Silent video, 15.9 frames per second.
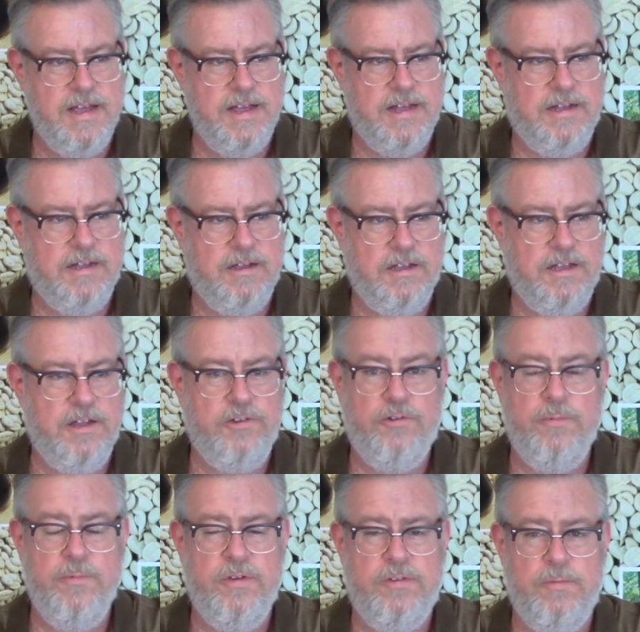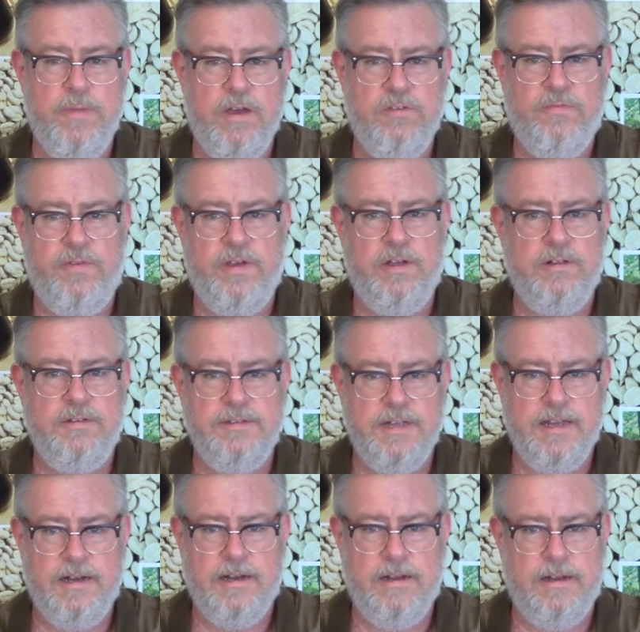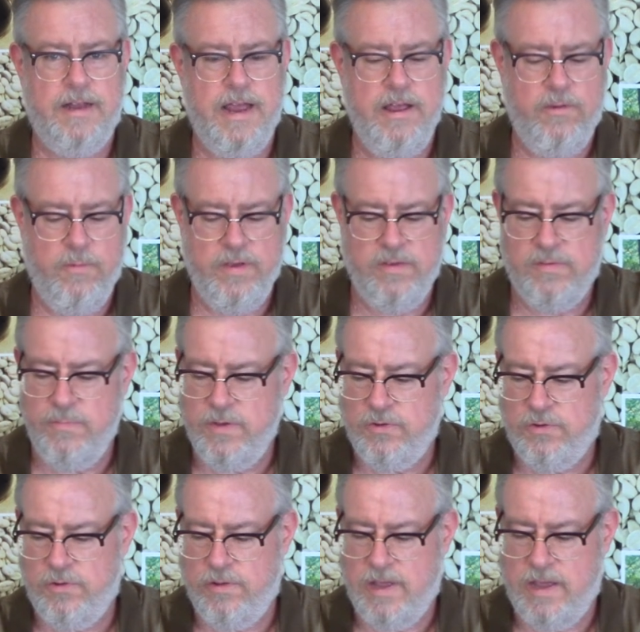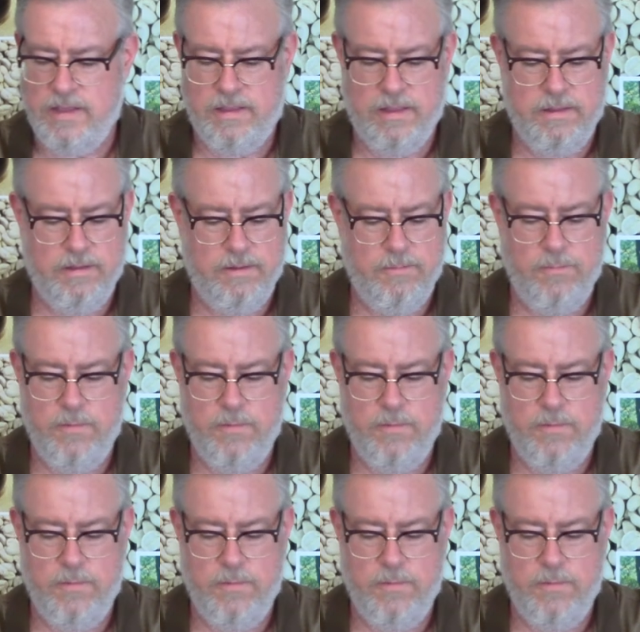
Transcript: uh, contribute to mouthfeel in an aqueous mixture like the,